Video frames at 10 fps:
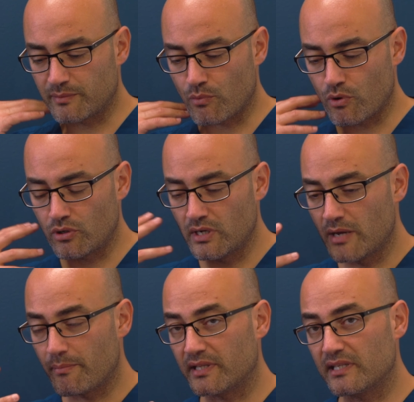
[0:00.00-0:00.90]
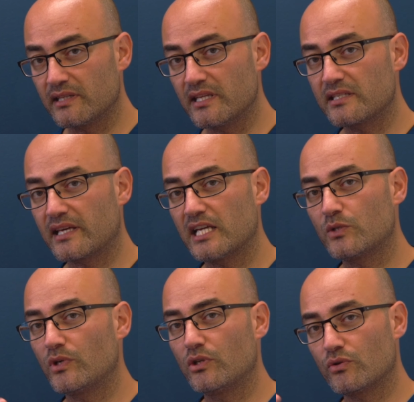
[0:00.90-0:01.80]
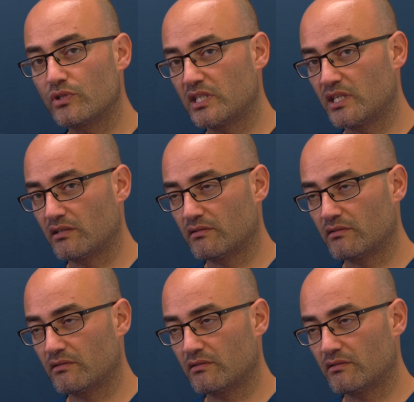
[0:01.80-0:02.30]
more. But in this case we don't see